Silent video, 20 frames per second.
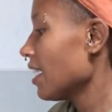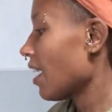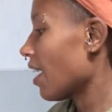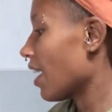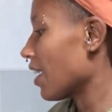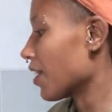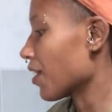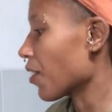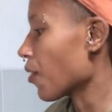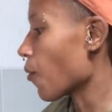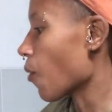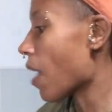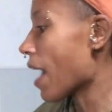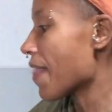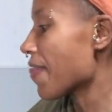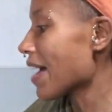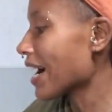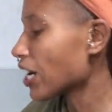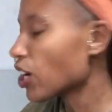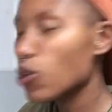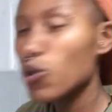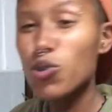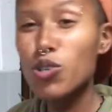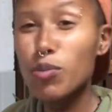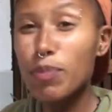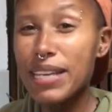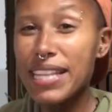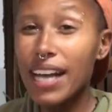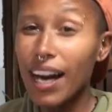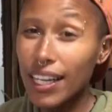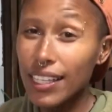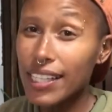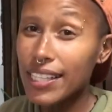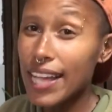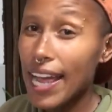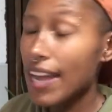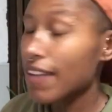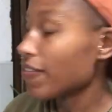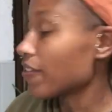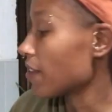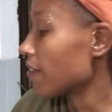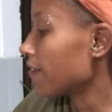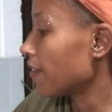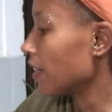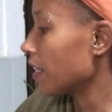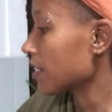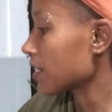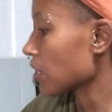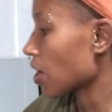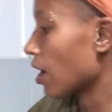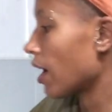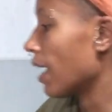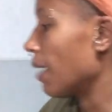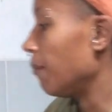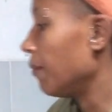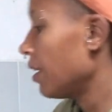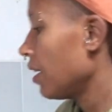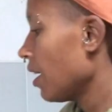I don't know why. That called me the other day for the first time.